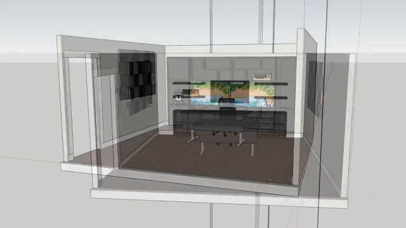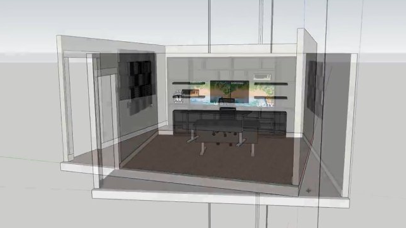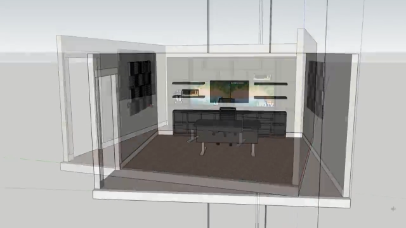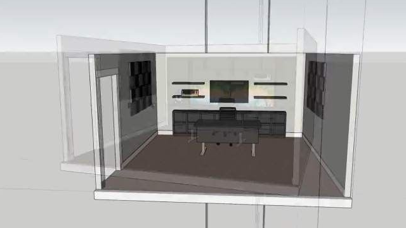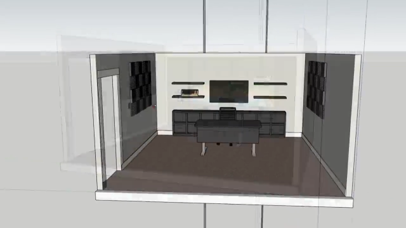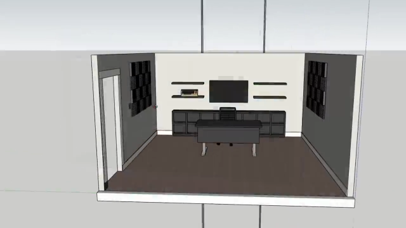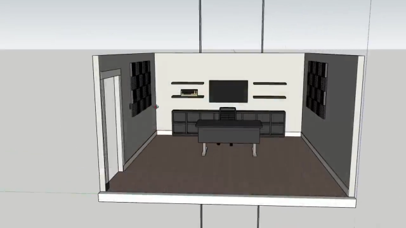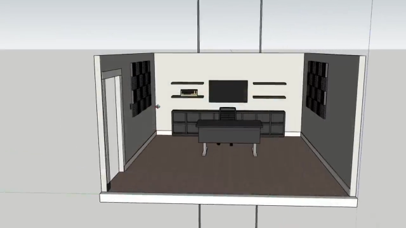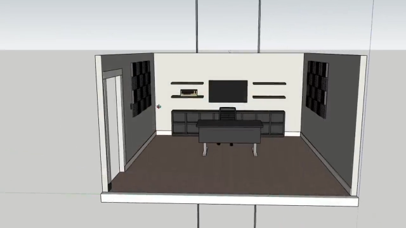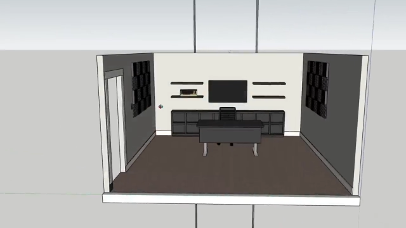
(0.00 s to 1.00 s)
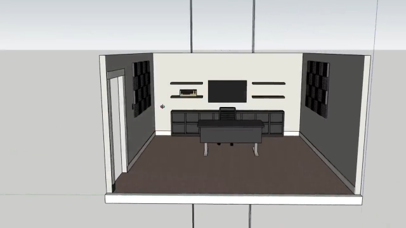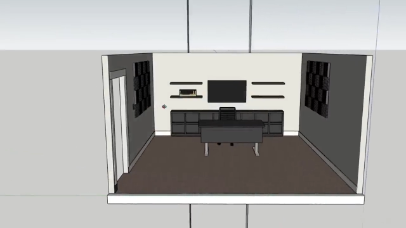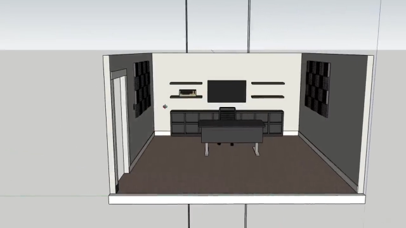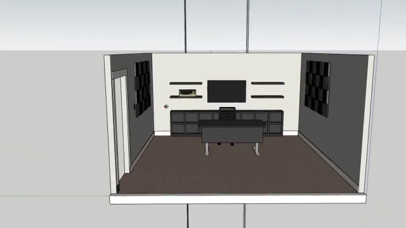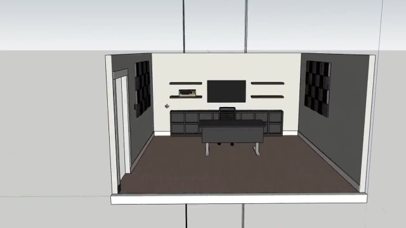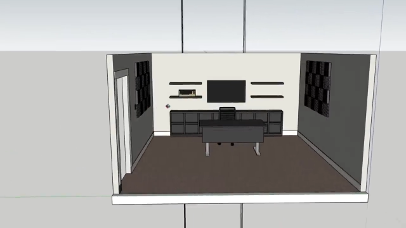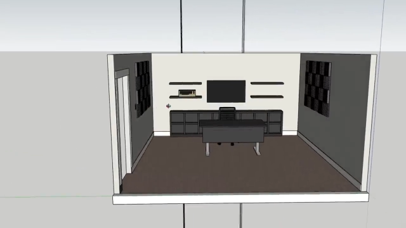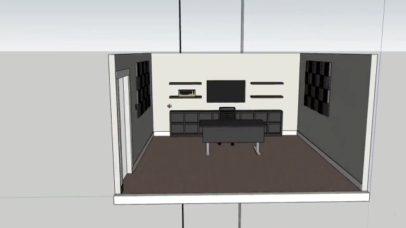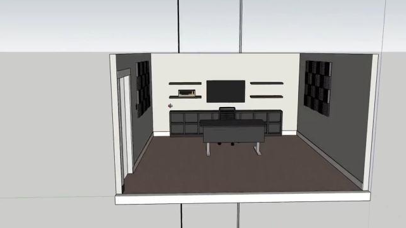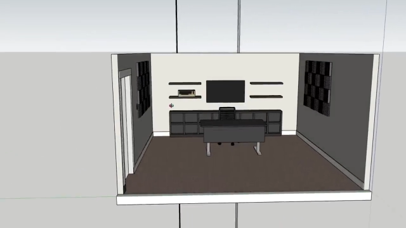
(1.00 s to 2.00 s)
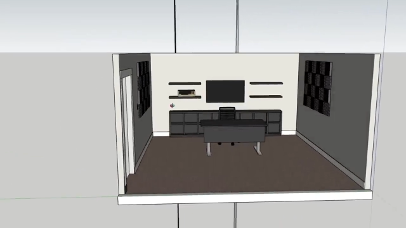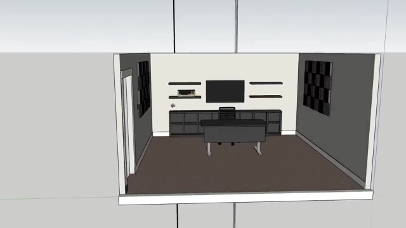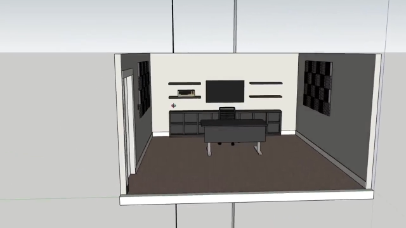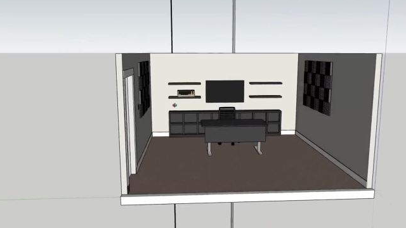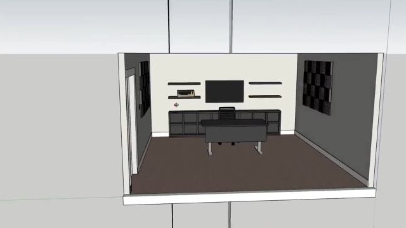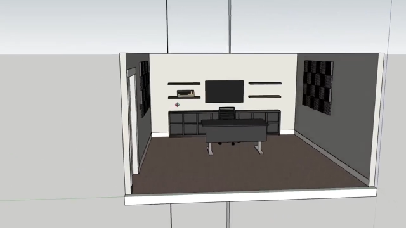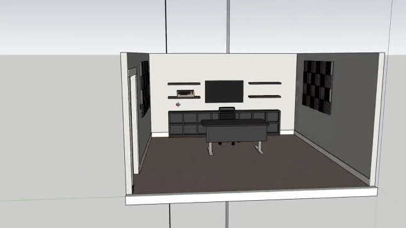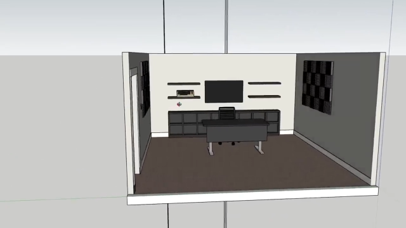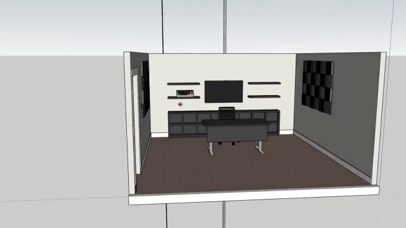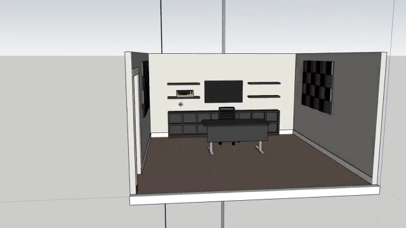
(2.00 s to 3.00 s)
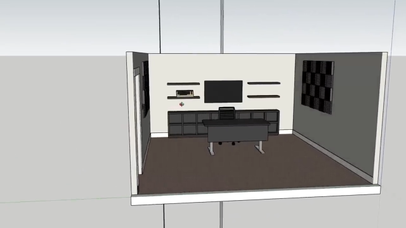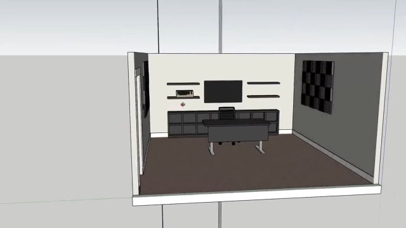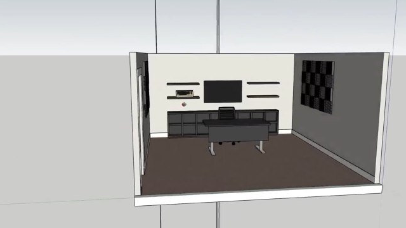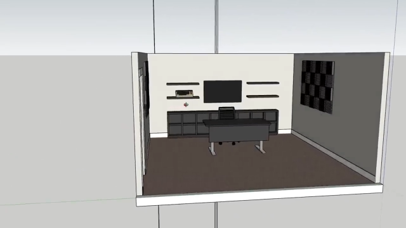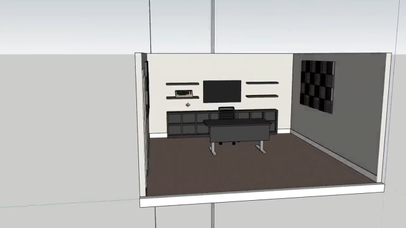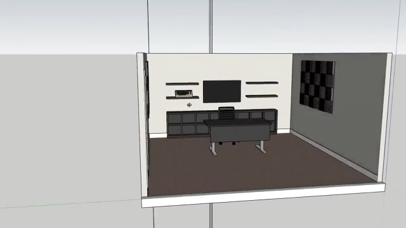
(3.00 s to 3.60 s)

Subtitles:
(no speaker visible)